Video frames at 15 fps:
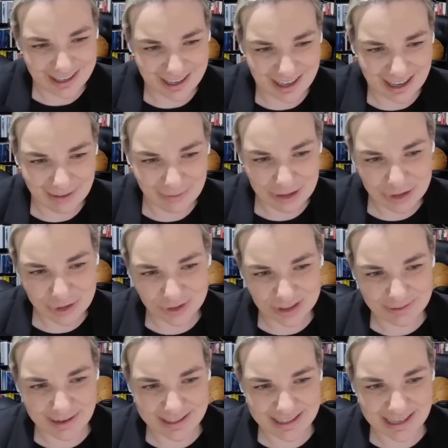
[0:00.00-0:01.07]
And we
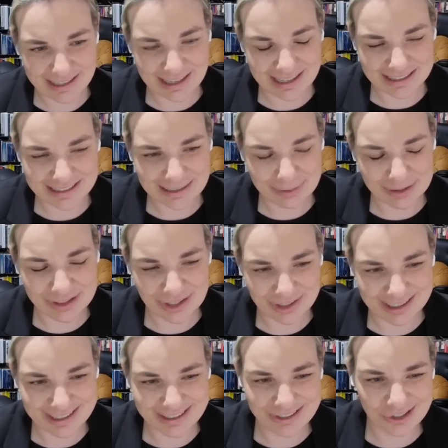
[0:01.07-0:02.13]
talked about that last
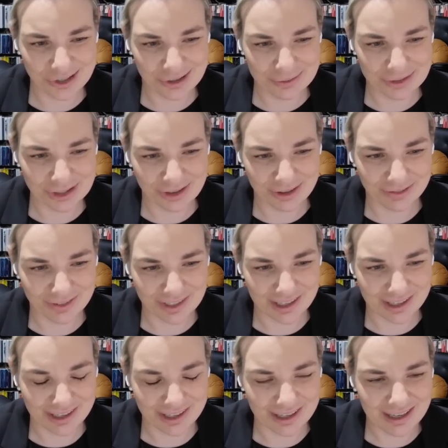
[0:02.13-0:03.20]
episode in terms of
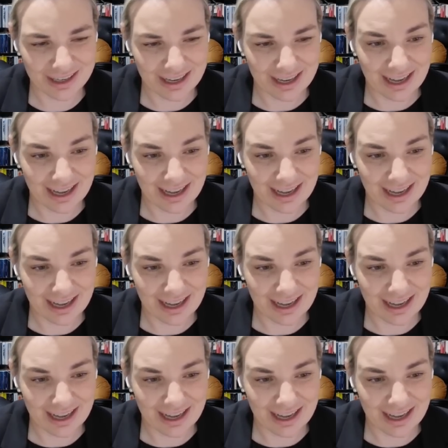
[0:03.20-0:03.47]
the